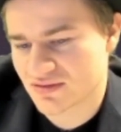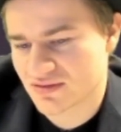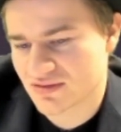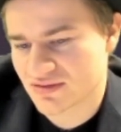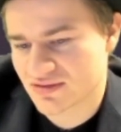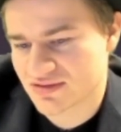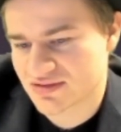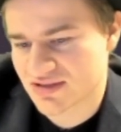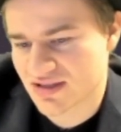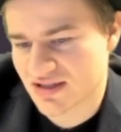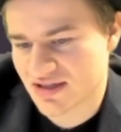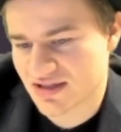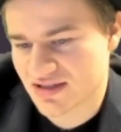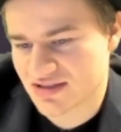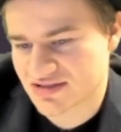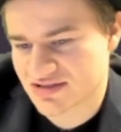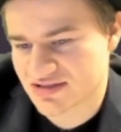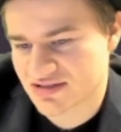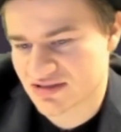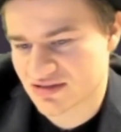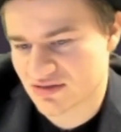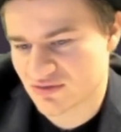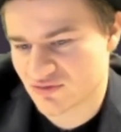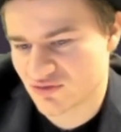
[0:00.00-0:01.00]

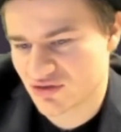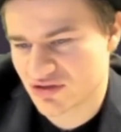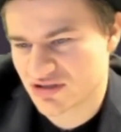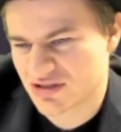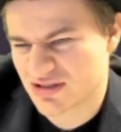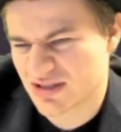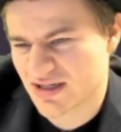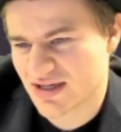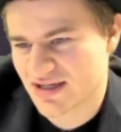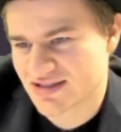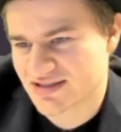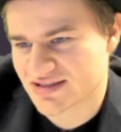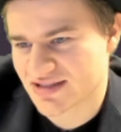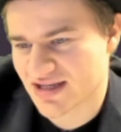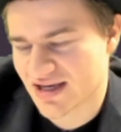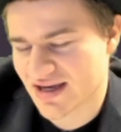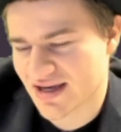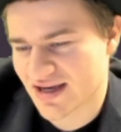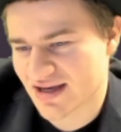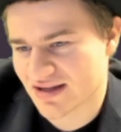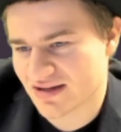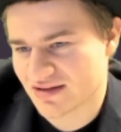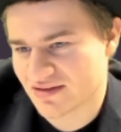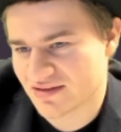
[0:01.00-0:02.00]
Takes rook takes,
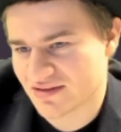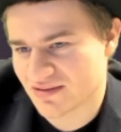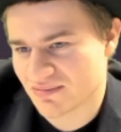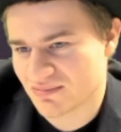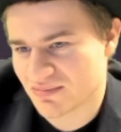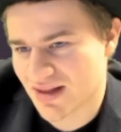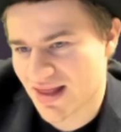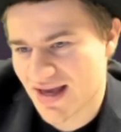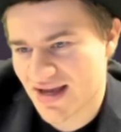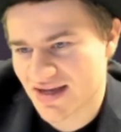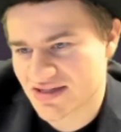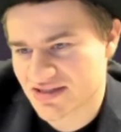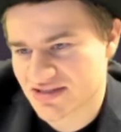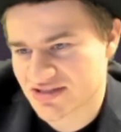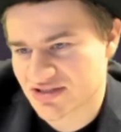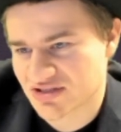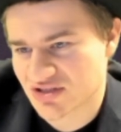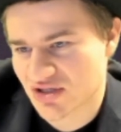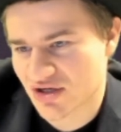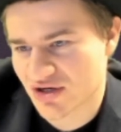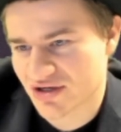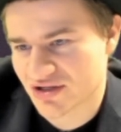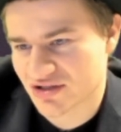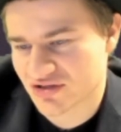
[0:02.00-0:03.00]
and black is
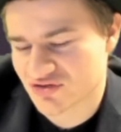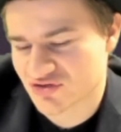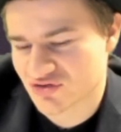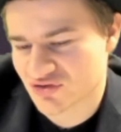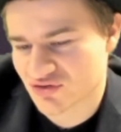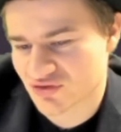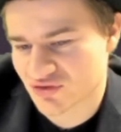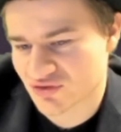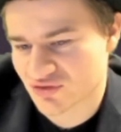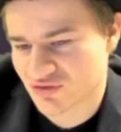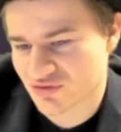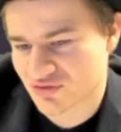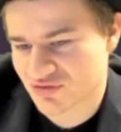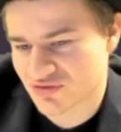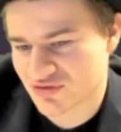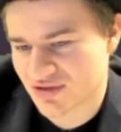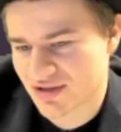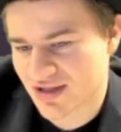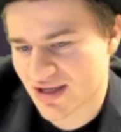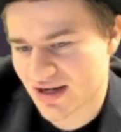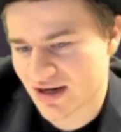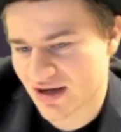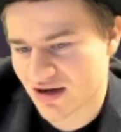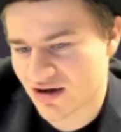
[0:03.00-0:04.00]
starting to
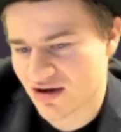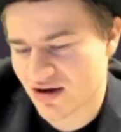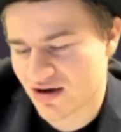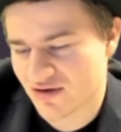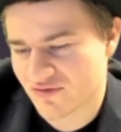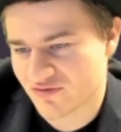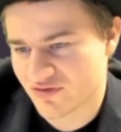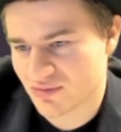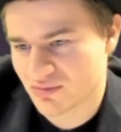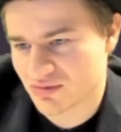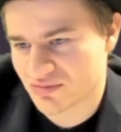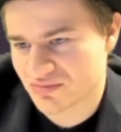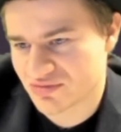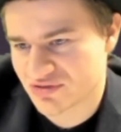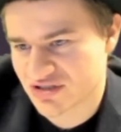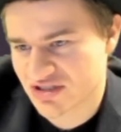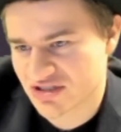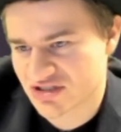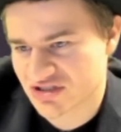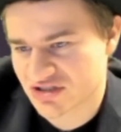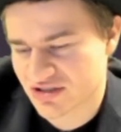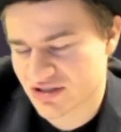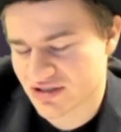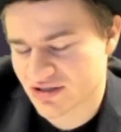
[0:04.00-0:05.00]
get a comfortable
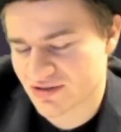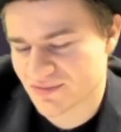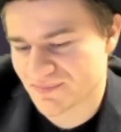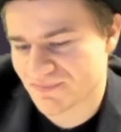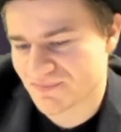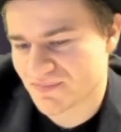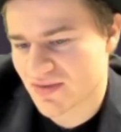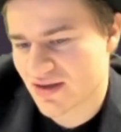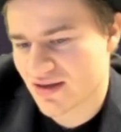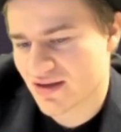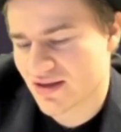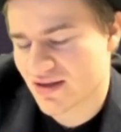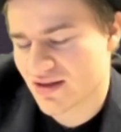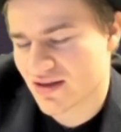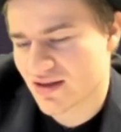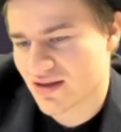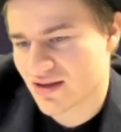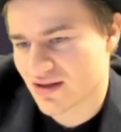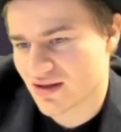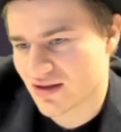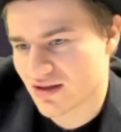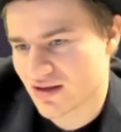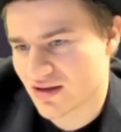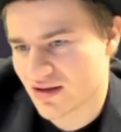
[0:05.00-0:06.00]
position here.
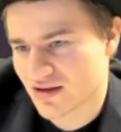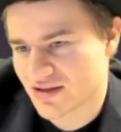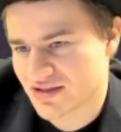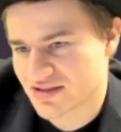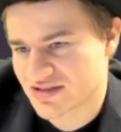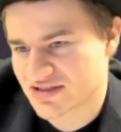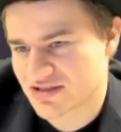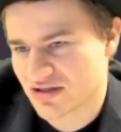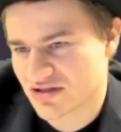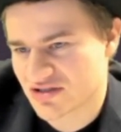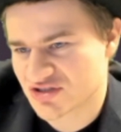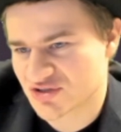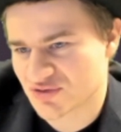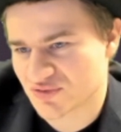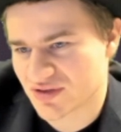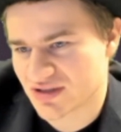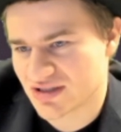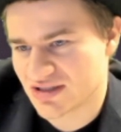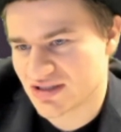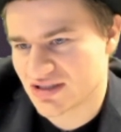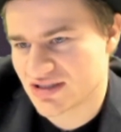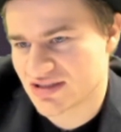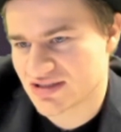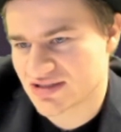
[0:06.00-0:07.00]
It's not so
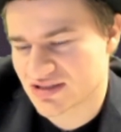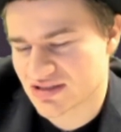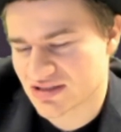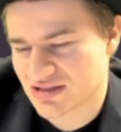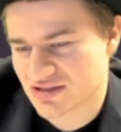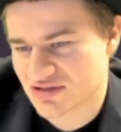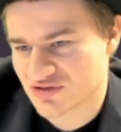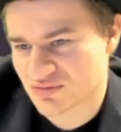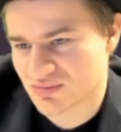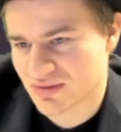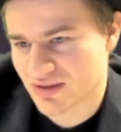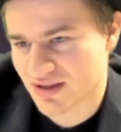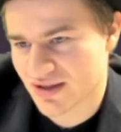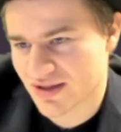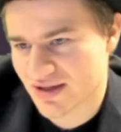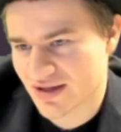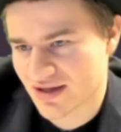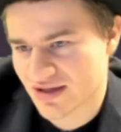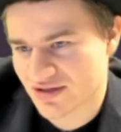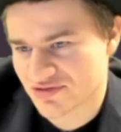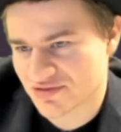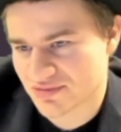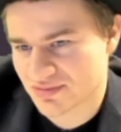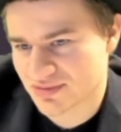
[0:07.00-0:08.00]
easy to
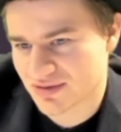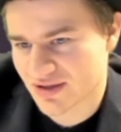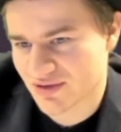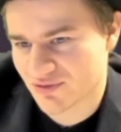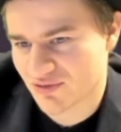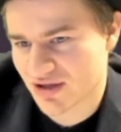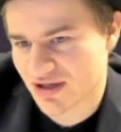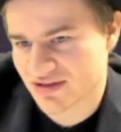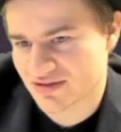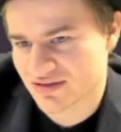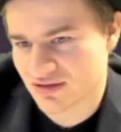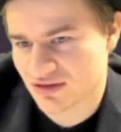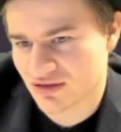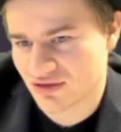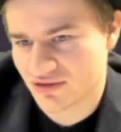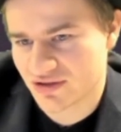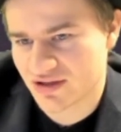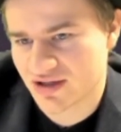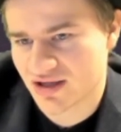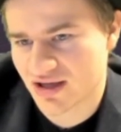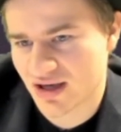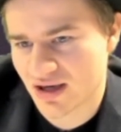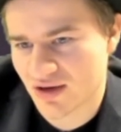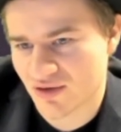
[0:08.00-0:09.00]
play white. And
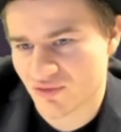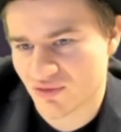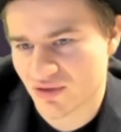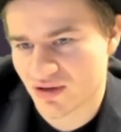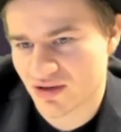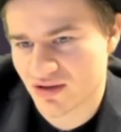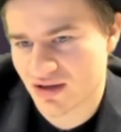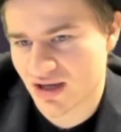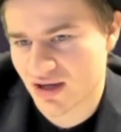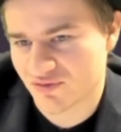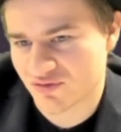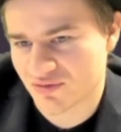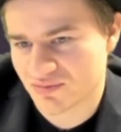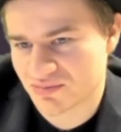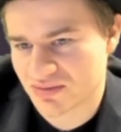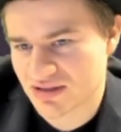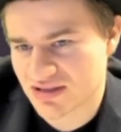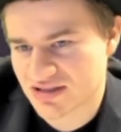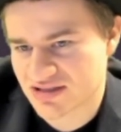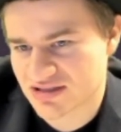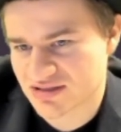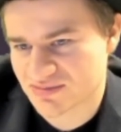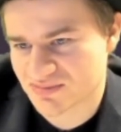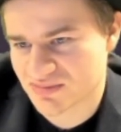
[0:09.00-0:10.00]
look how the
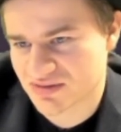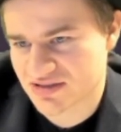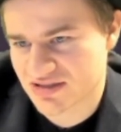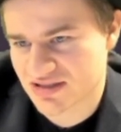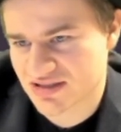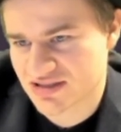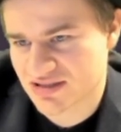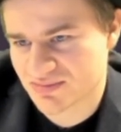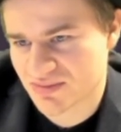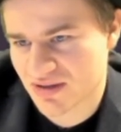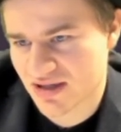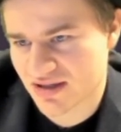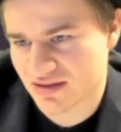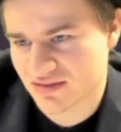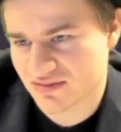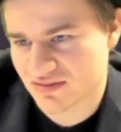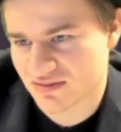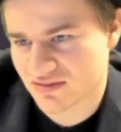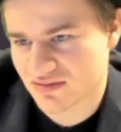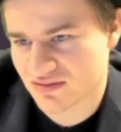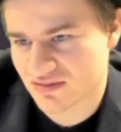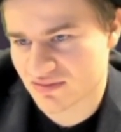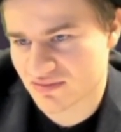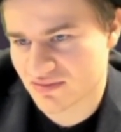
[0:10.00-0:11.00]
pieces participate
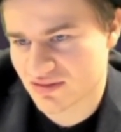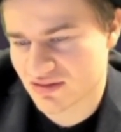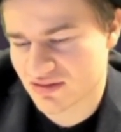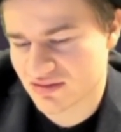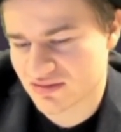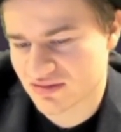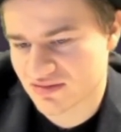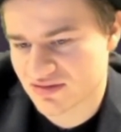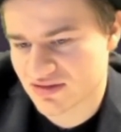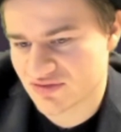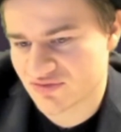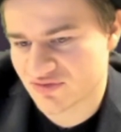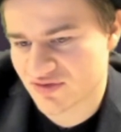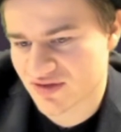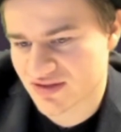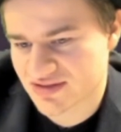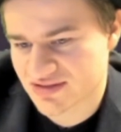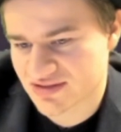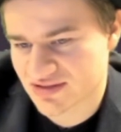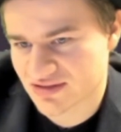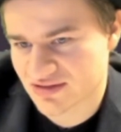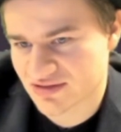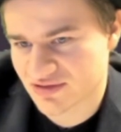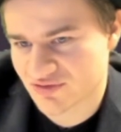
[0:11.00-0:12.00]
in the
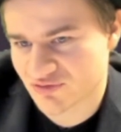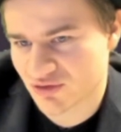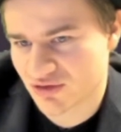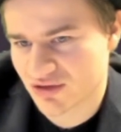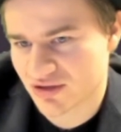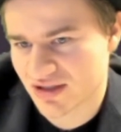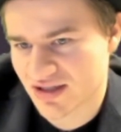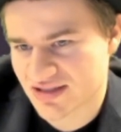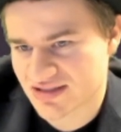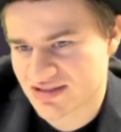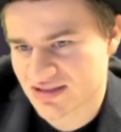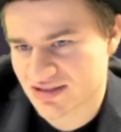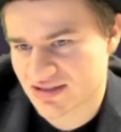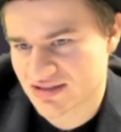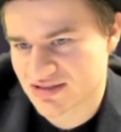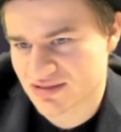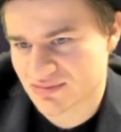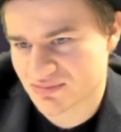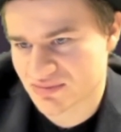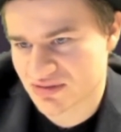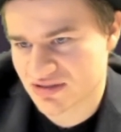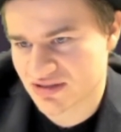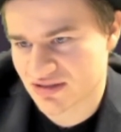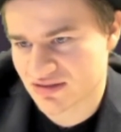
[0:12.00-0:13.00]
defense there. The rook on a6
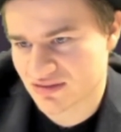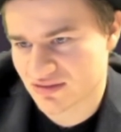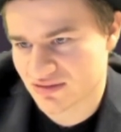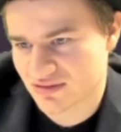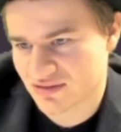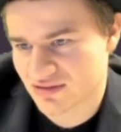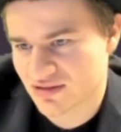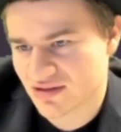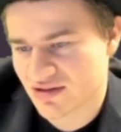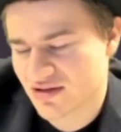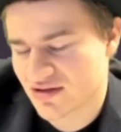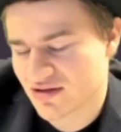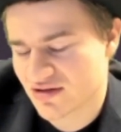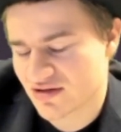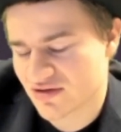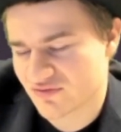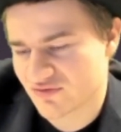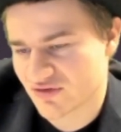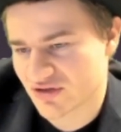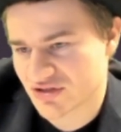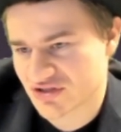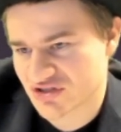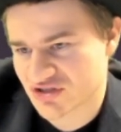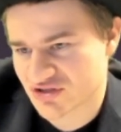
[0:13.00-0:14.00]
in particular,
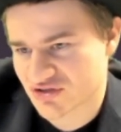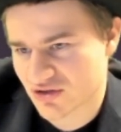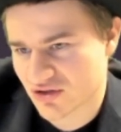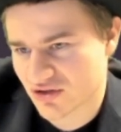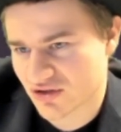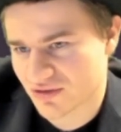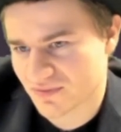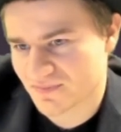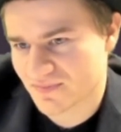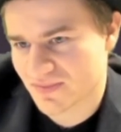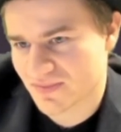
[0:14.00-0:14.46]
very strong.